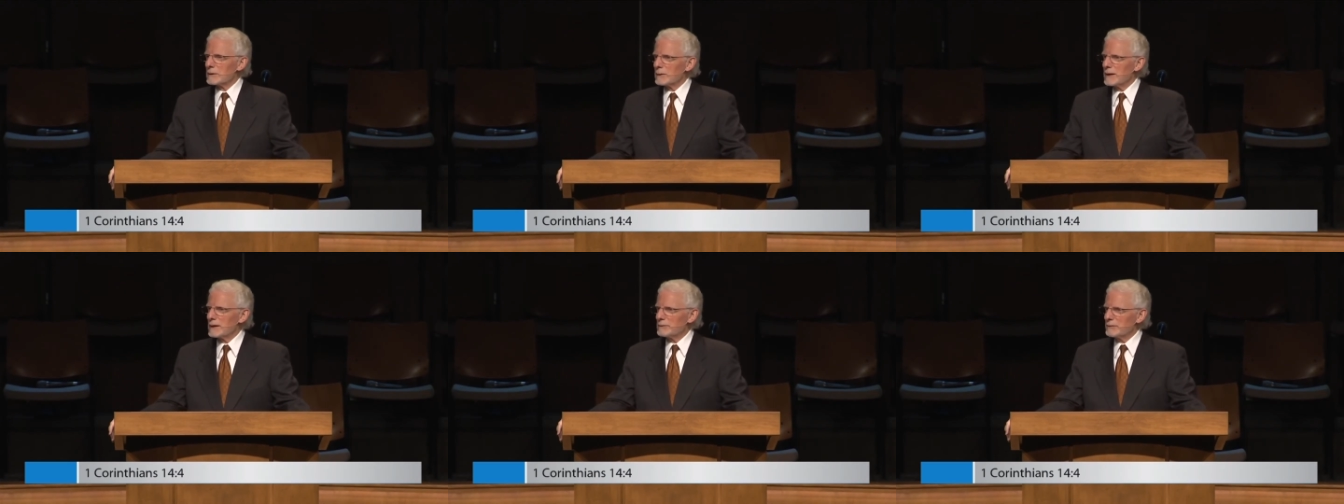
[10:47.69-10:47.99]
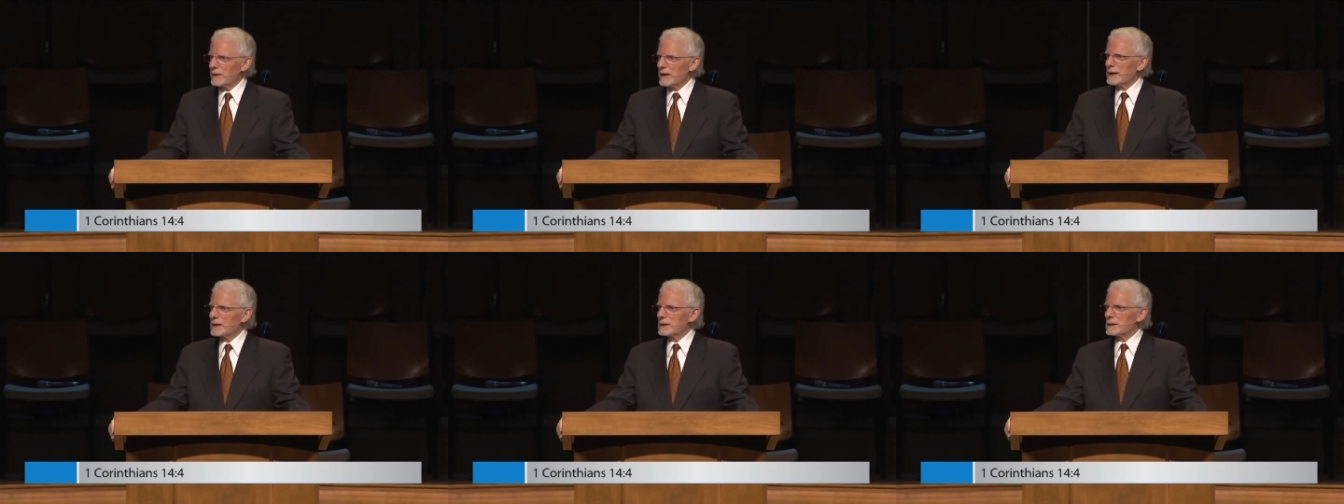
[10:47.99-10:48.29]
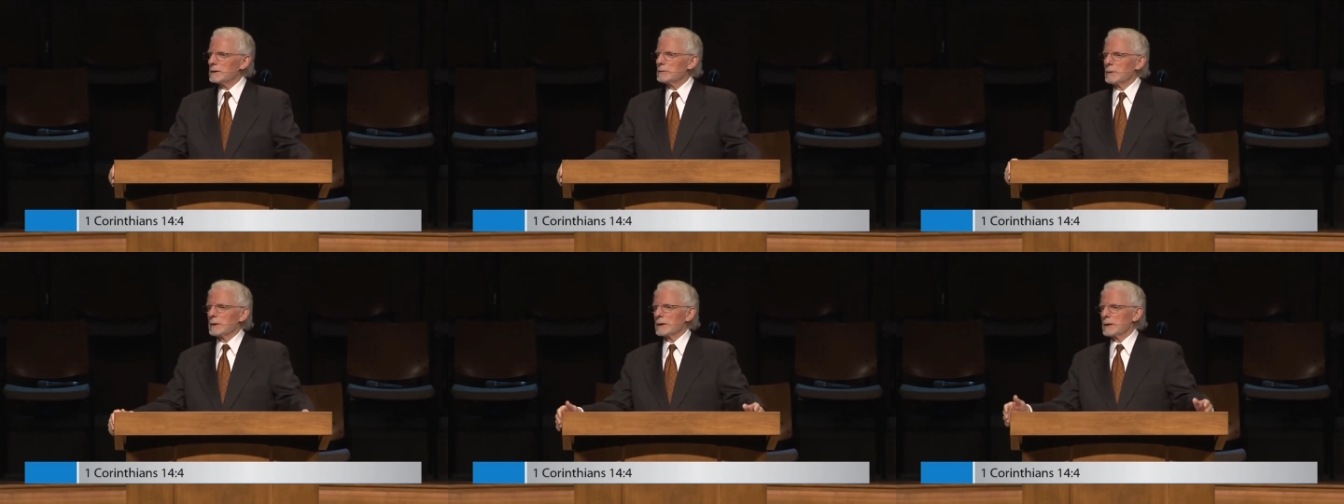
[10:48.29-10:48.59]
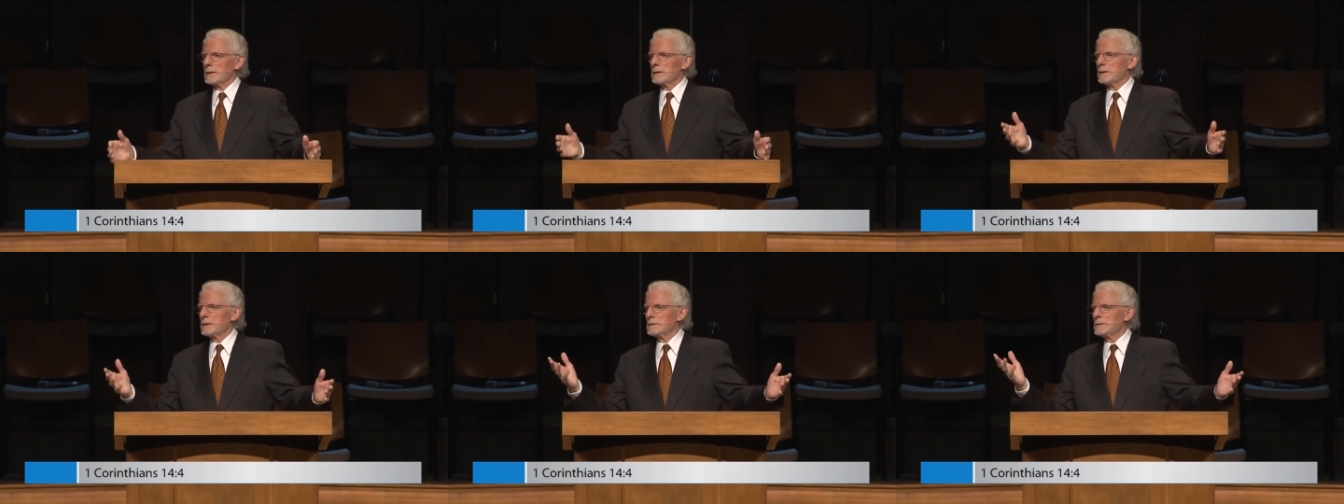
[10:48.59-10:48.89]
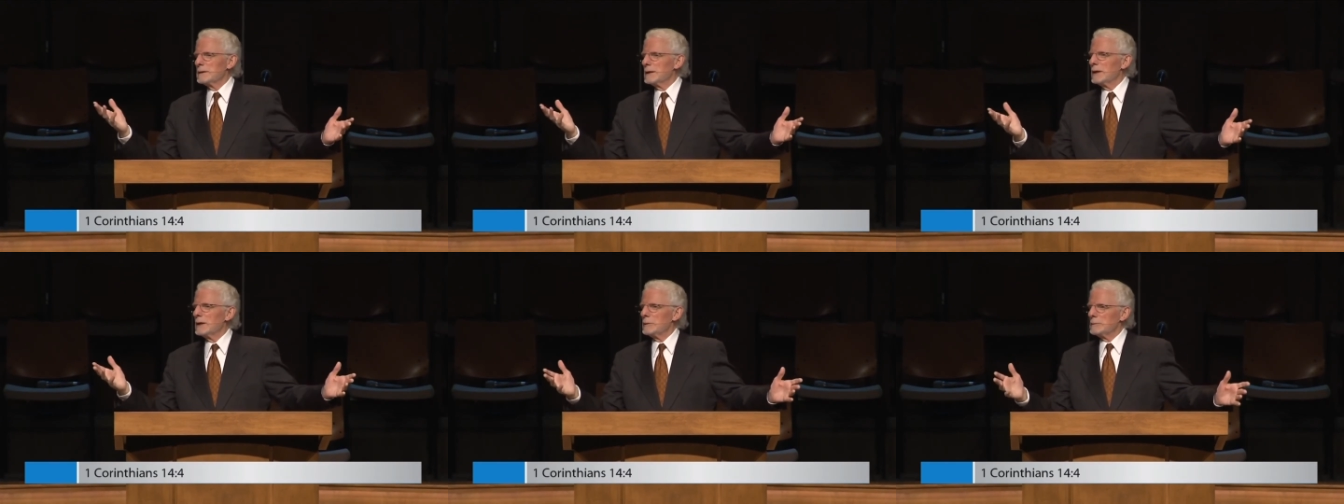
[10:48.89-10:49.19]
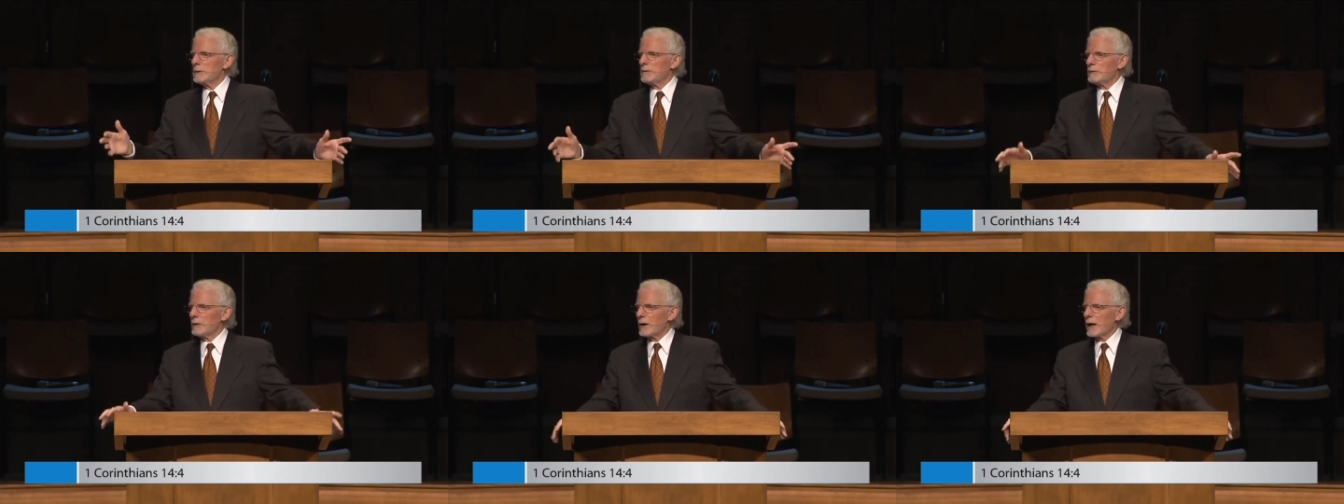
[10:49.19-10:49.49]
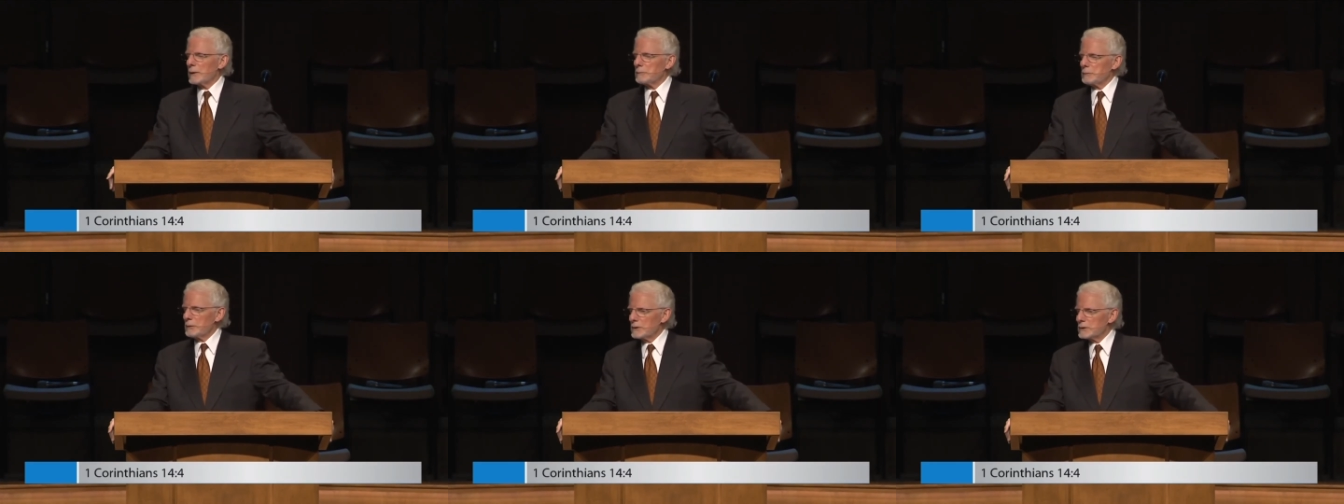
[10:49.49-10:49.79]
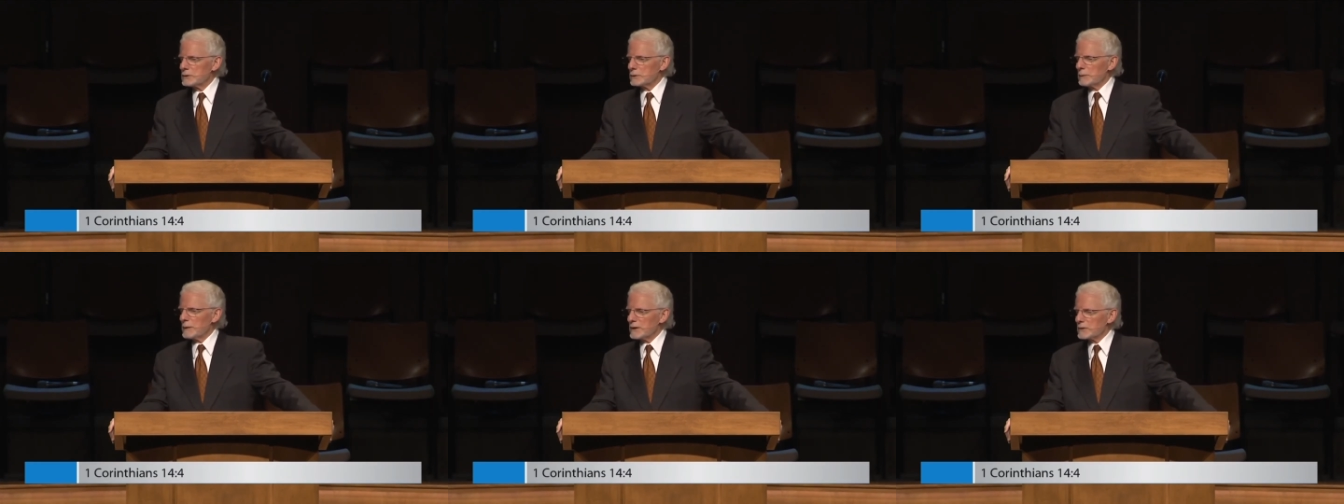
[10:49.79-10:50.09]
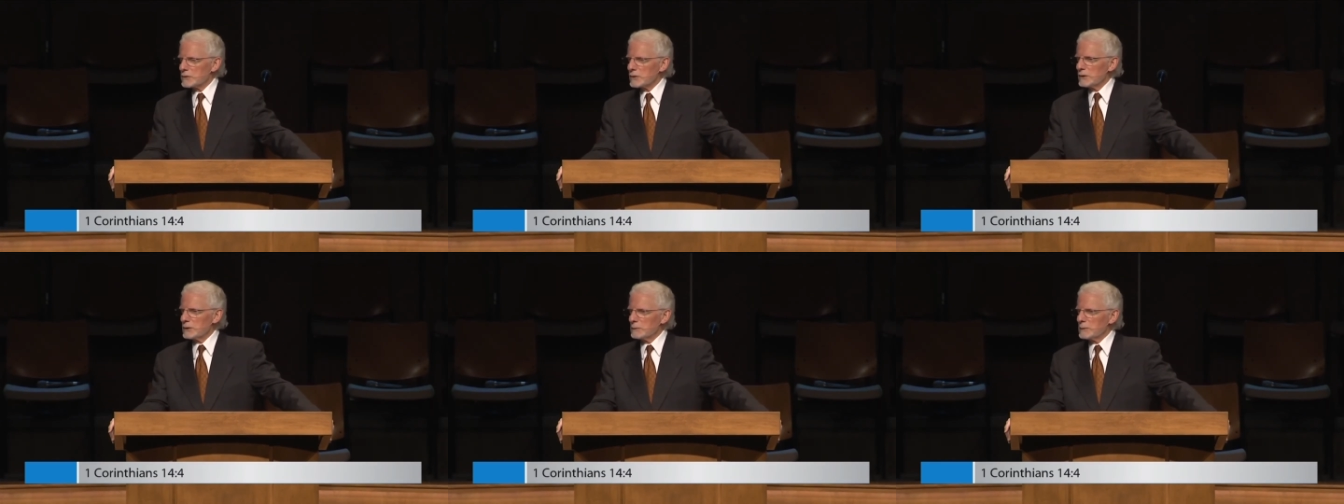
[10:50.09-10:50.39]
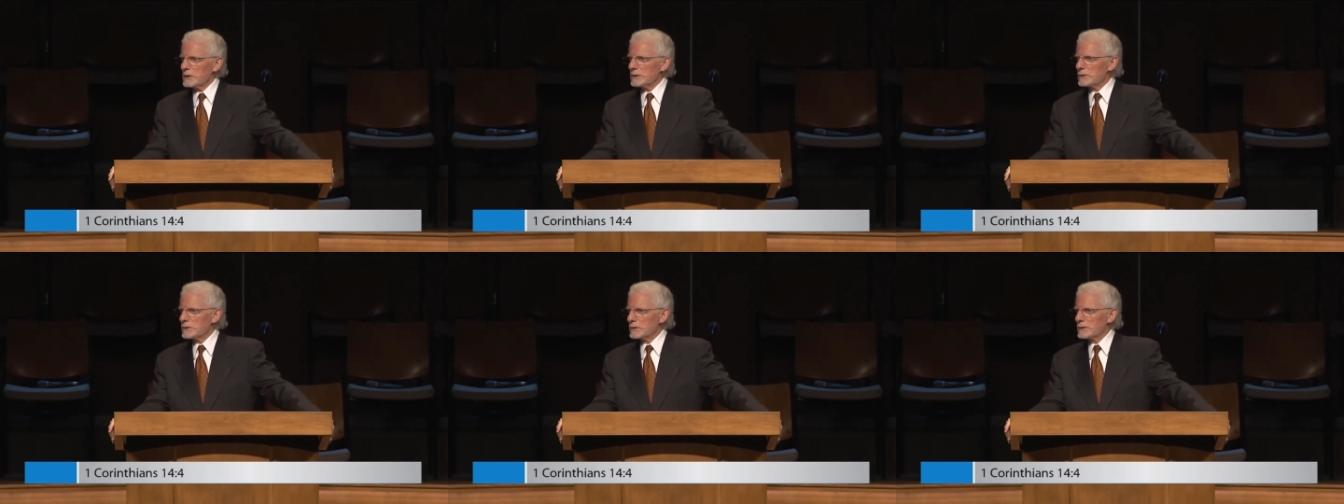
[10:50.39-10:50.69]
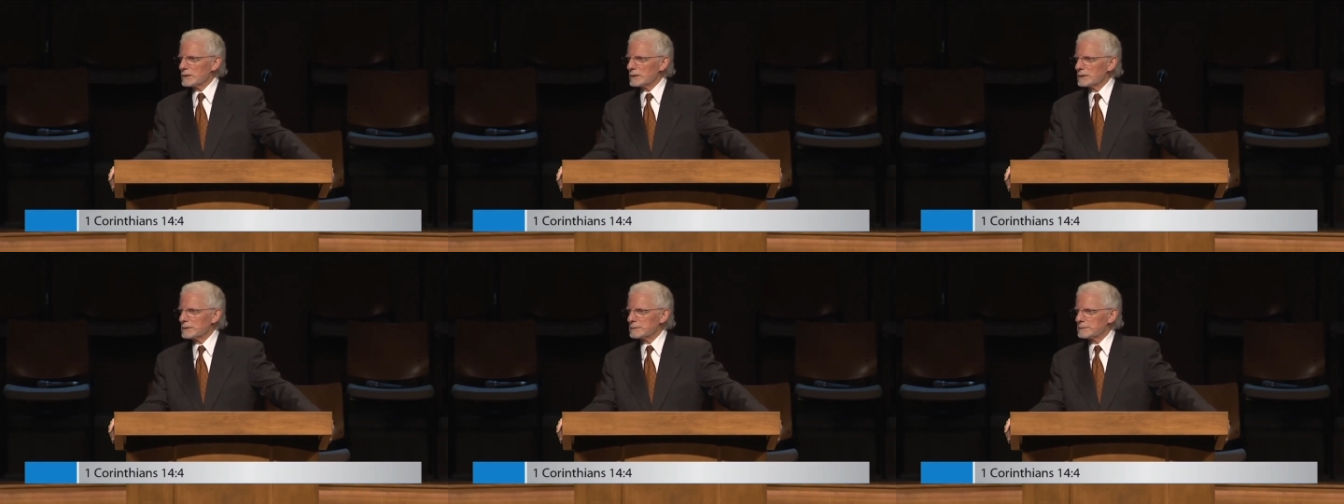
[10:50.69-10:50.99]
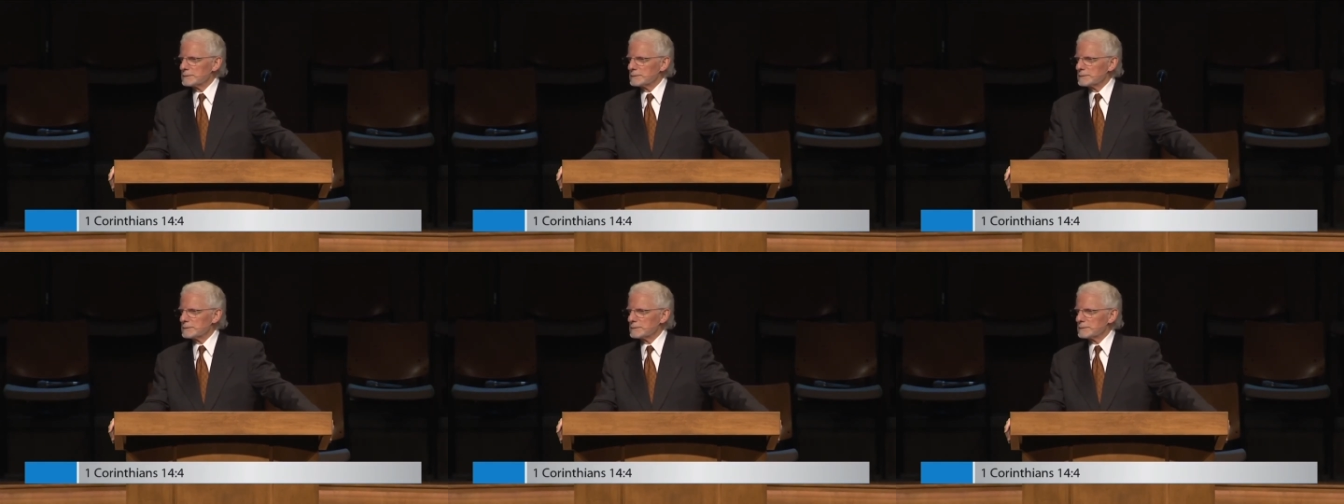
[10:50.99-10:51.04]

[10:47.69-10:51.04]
quite frankly, when I, before I preach my sermons,